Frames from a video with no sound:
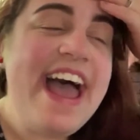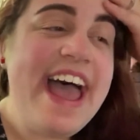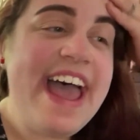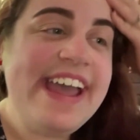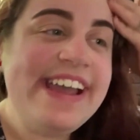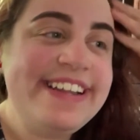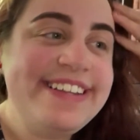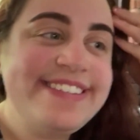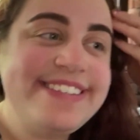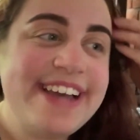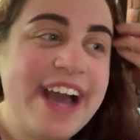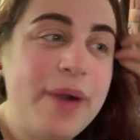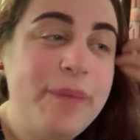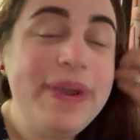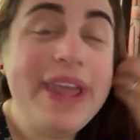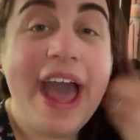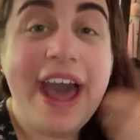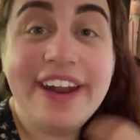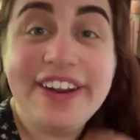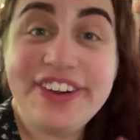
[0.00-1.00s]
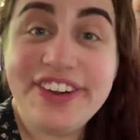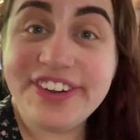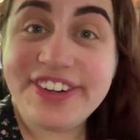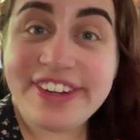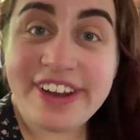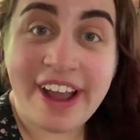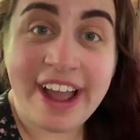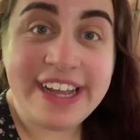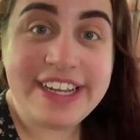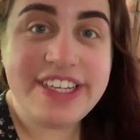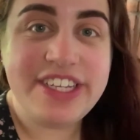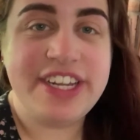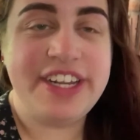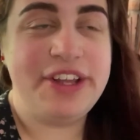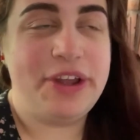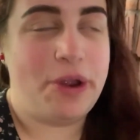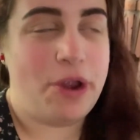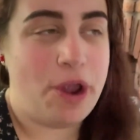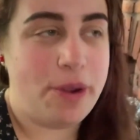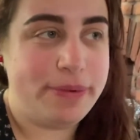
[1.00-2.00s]
And we had a good night. She
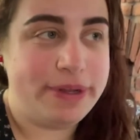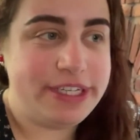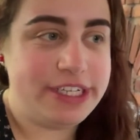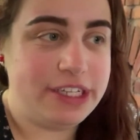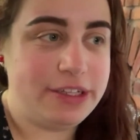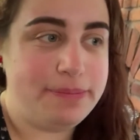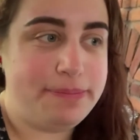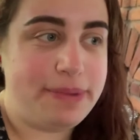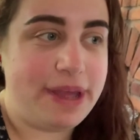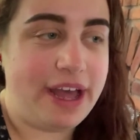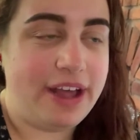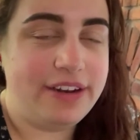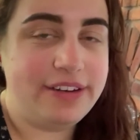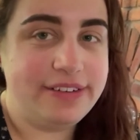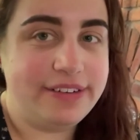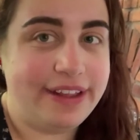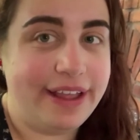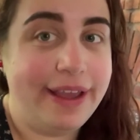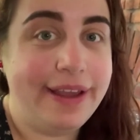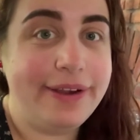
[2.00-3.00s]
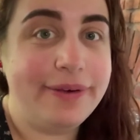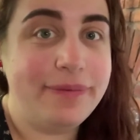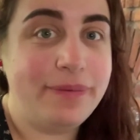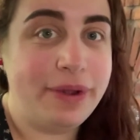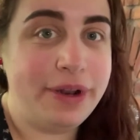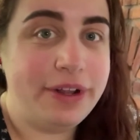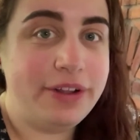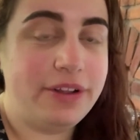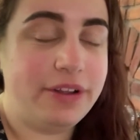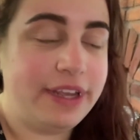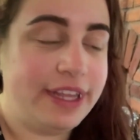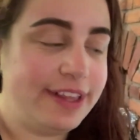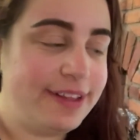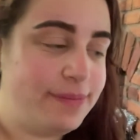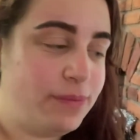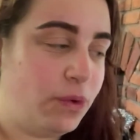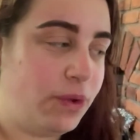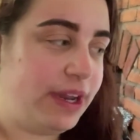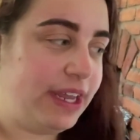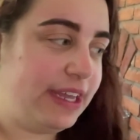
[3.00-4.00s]
didn't go home until about like 1 o'clock in the
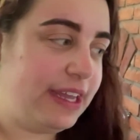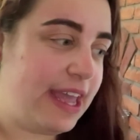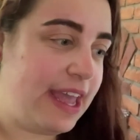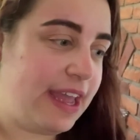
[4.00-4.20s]
morning,